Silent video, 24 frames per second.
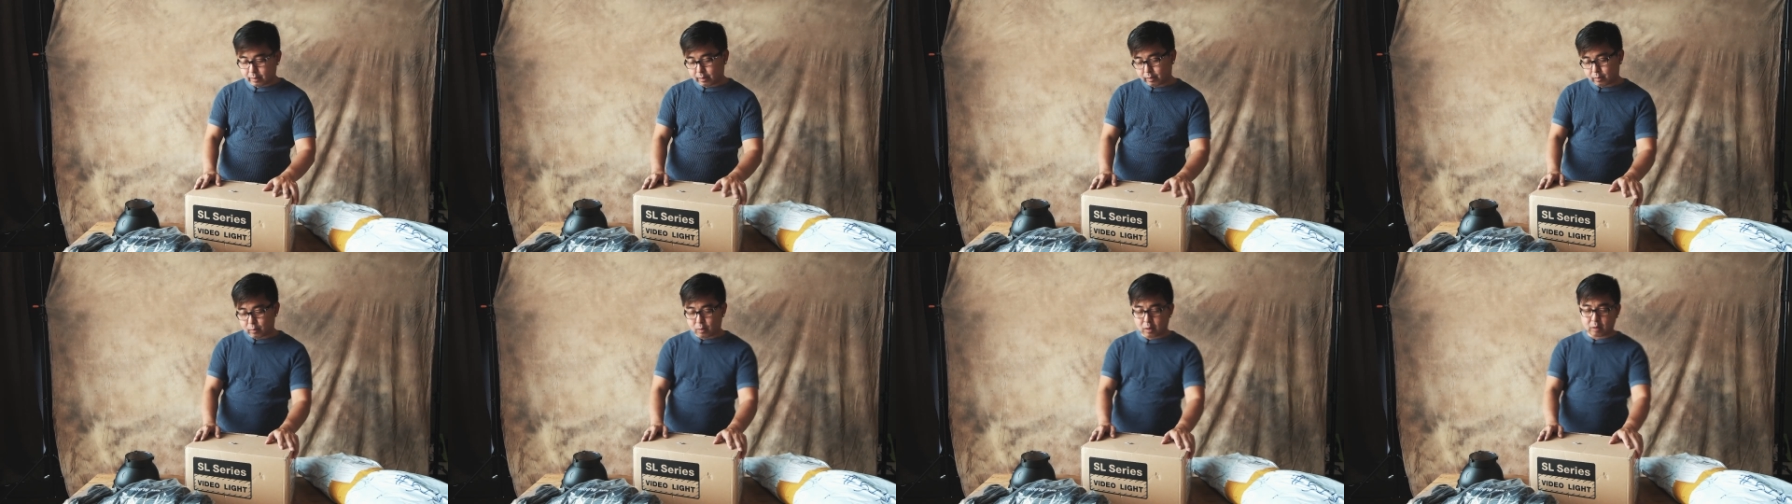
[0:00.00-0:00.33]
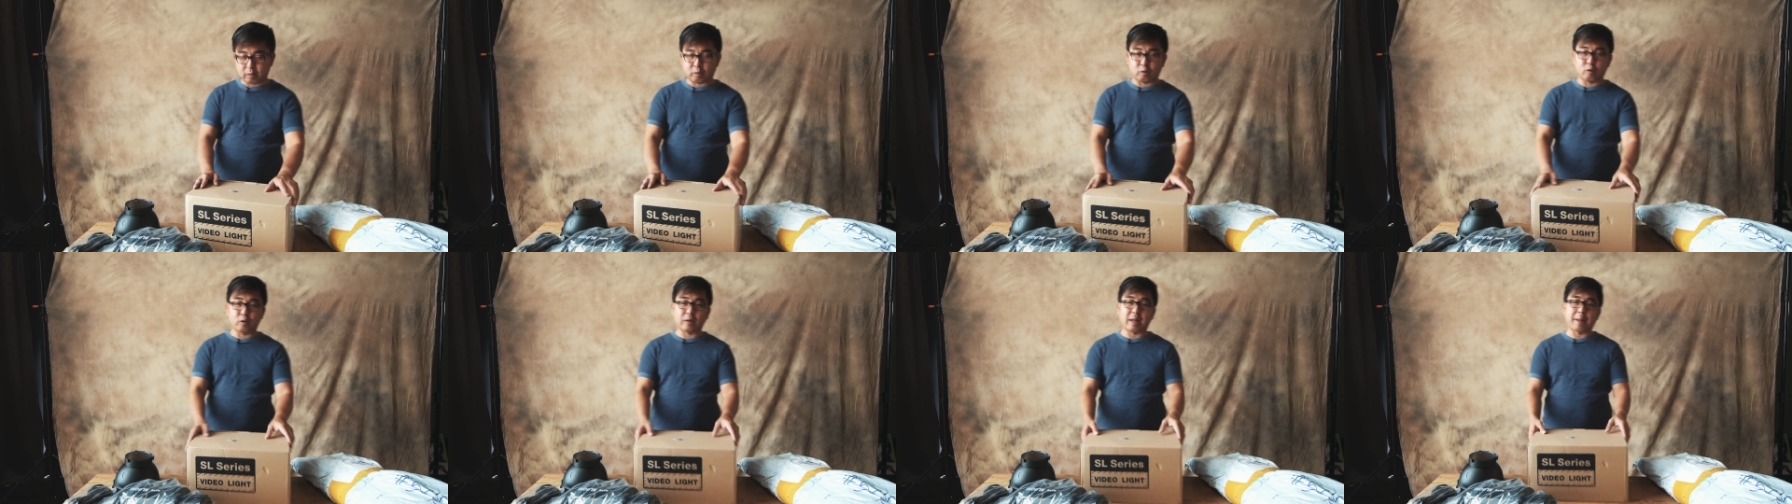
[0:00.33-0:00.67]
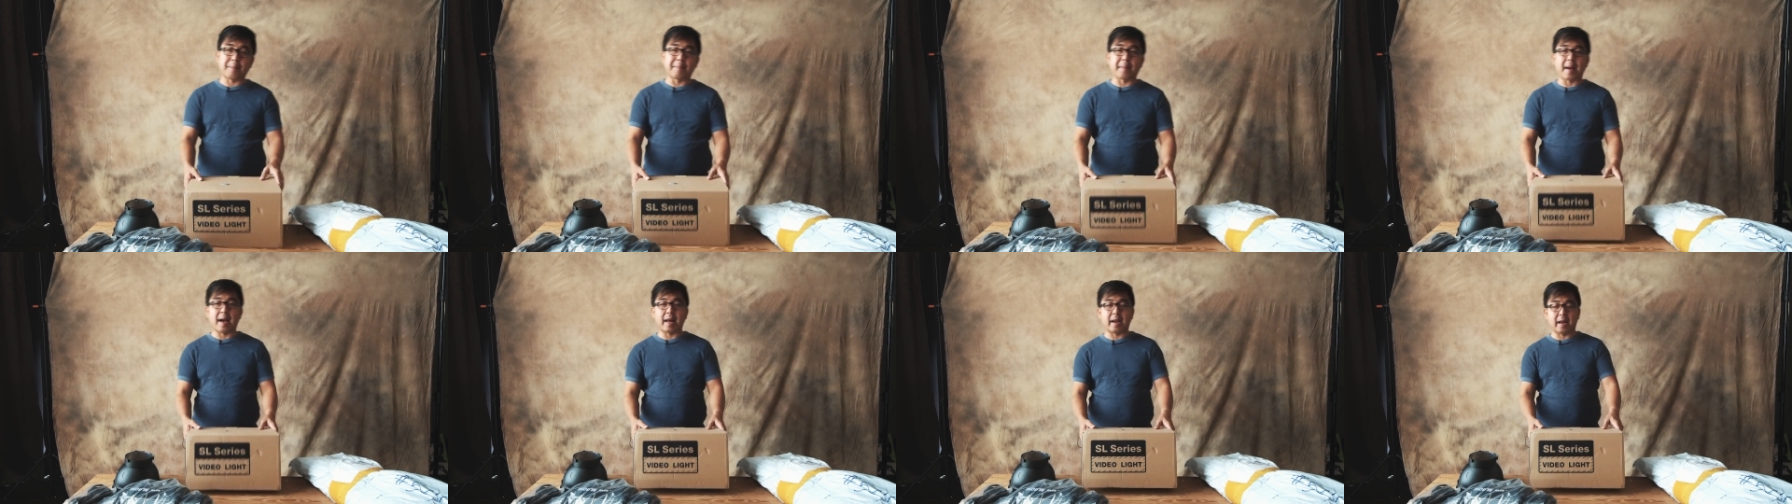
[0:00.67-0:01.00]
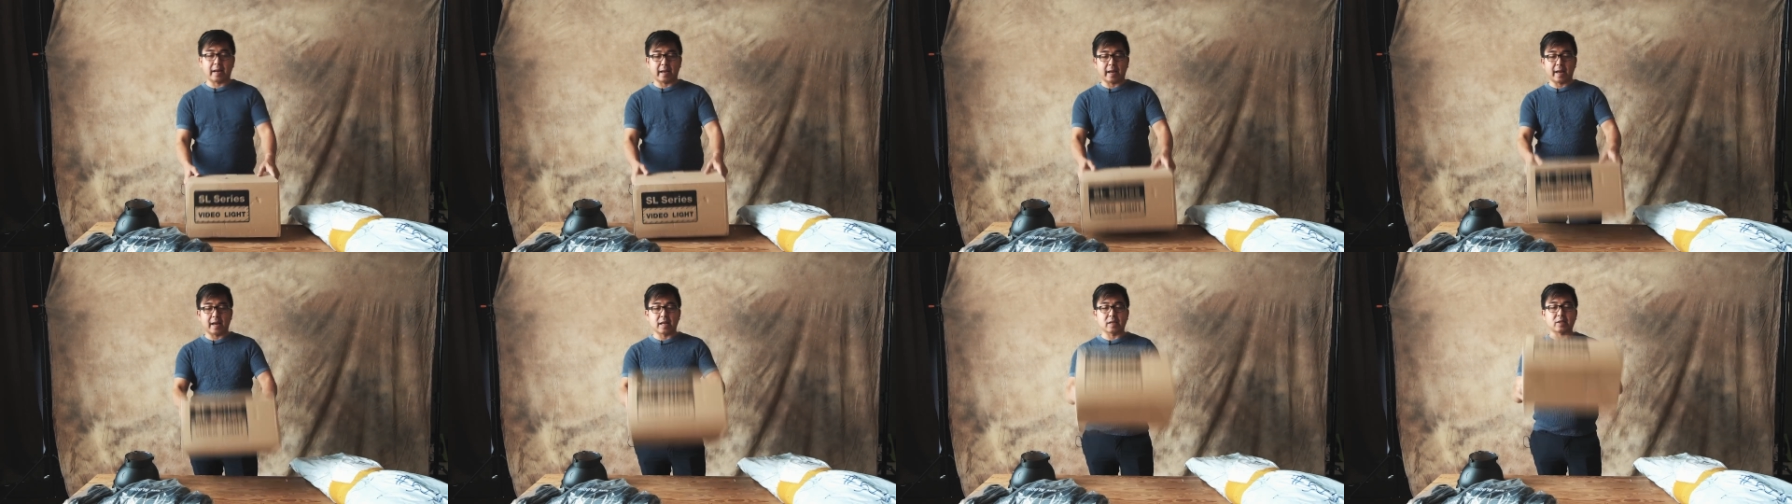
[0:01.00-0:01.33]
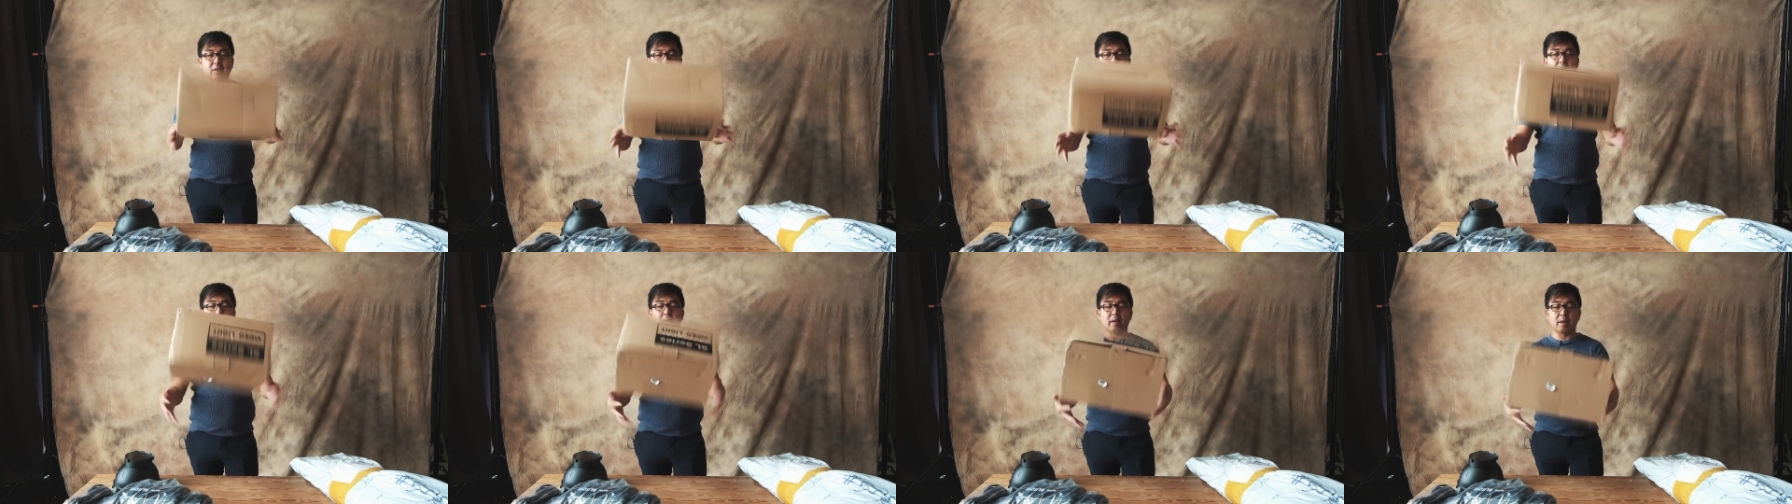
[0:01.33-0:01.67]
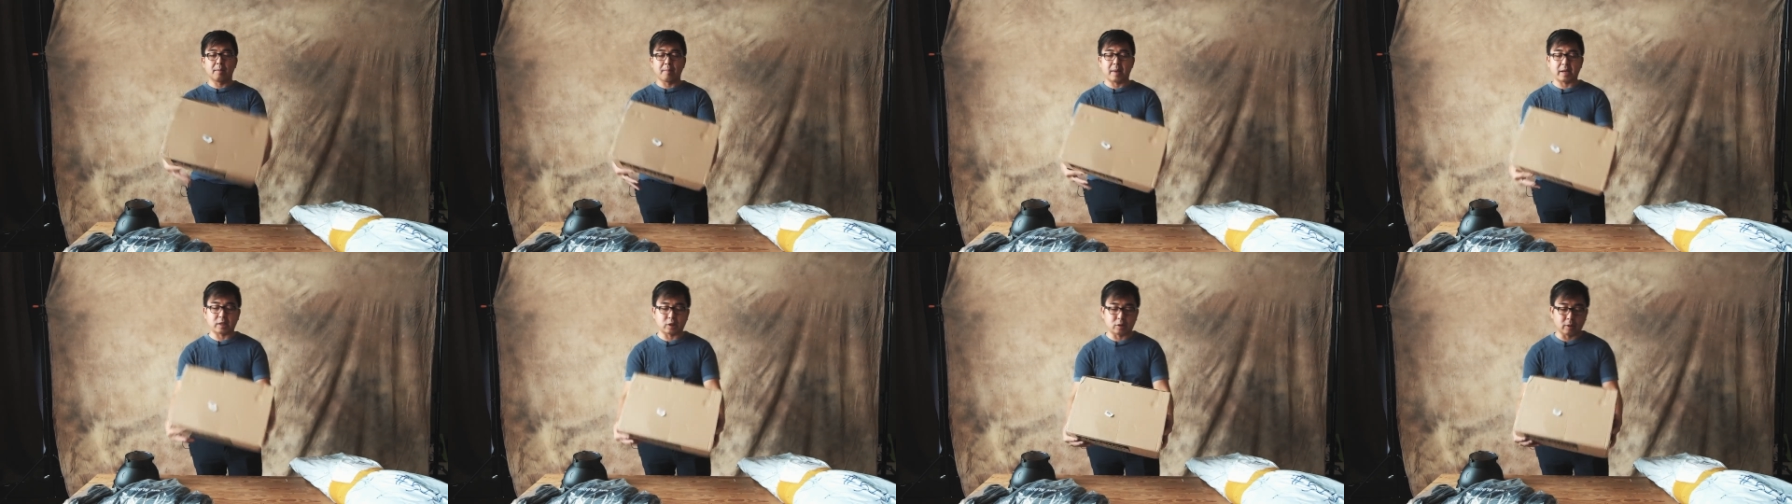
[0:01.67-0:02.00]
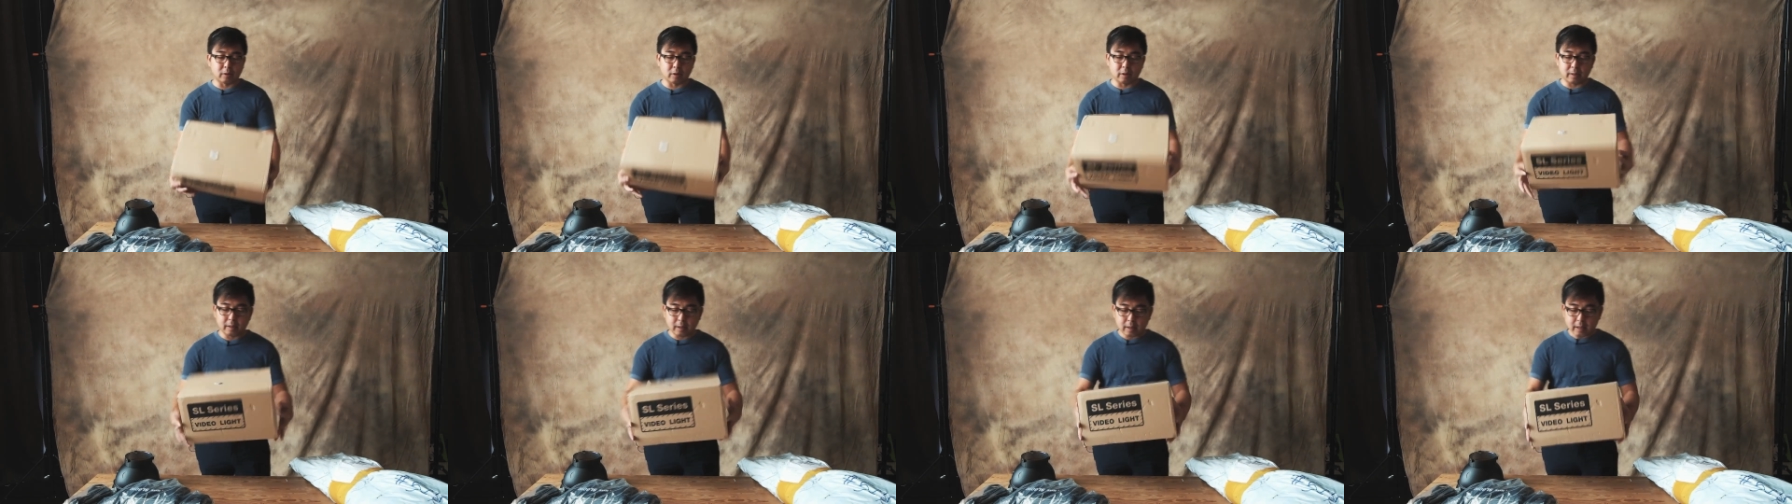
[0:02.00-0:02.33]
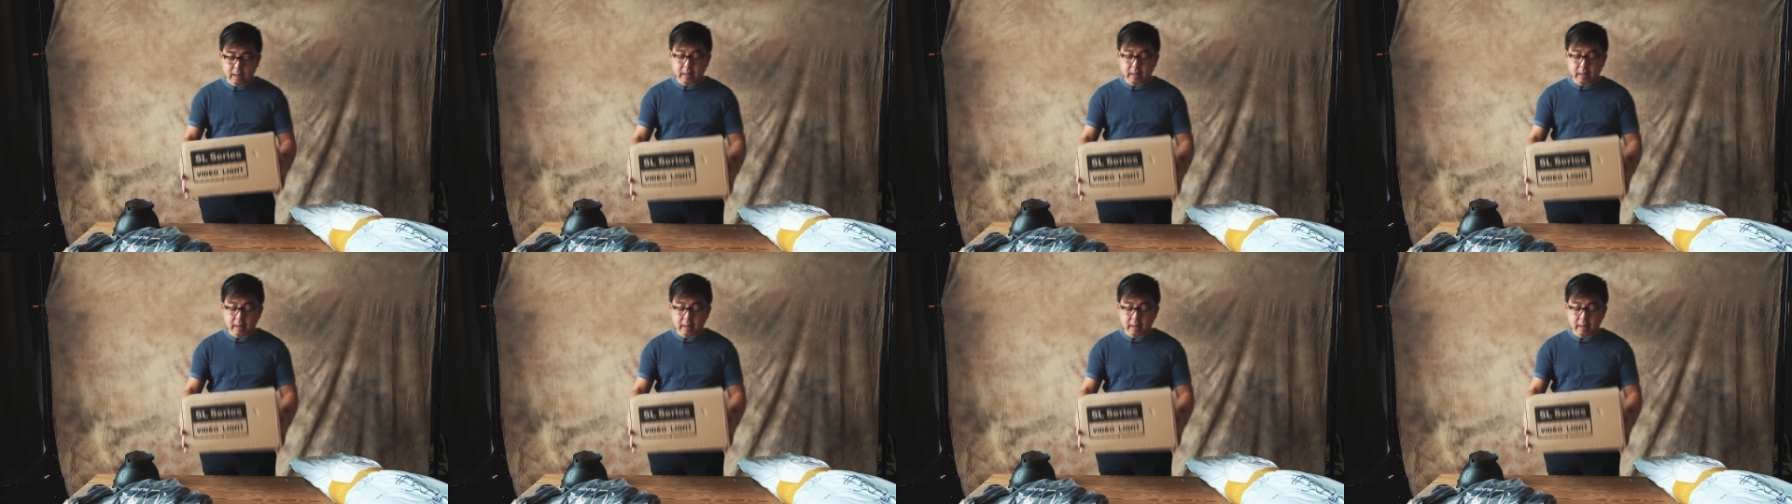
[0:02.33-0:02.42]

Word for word: Well, good and bad, I guess. It makes you,